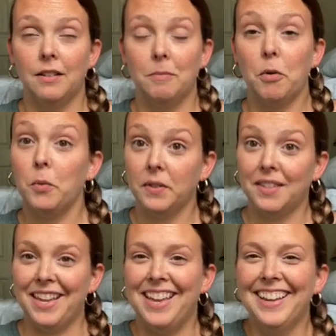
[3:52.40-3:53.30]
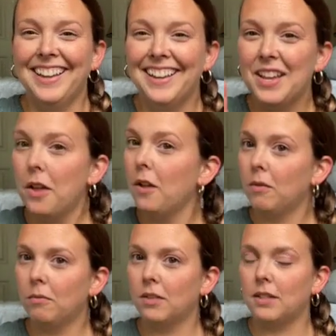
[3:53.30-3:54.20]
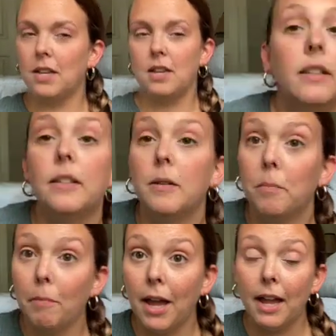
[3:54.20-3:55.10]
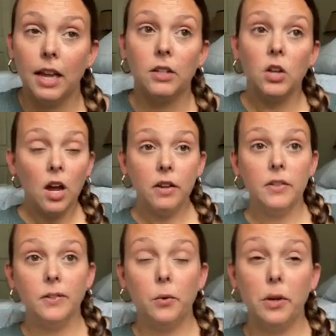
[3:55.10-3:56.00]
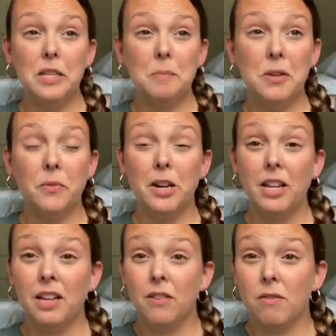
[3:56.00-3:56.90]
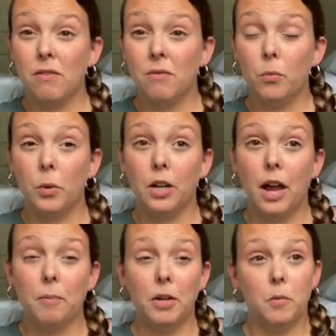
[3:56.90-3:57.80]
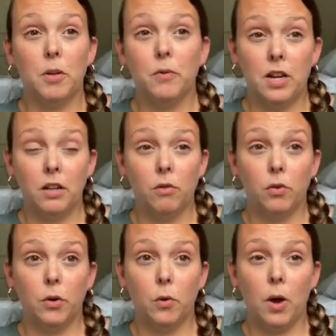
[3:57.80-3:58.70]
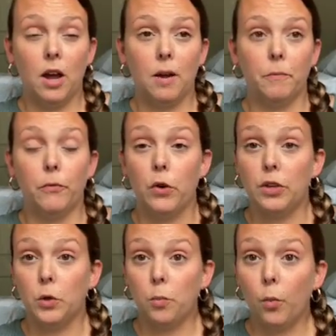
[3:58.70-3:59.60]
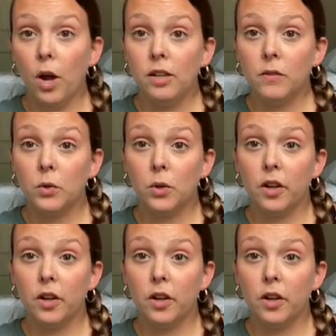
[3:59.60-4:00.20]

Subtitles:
but we'll see. We'll see. My daughter's going to be reading, I'm going to be reading through volume 1 of Story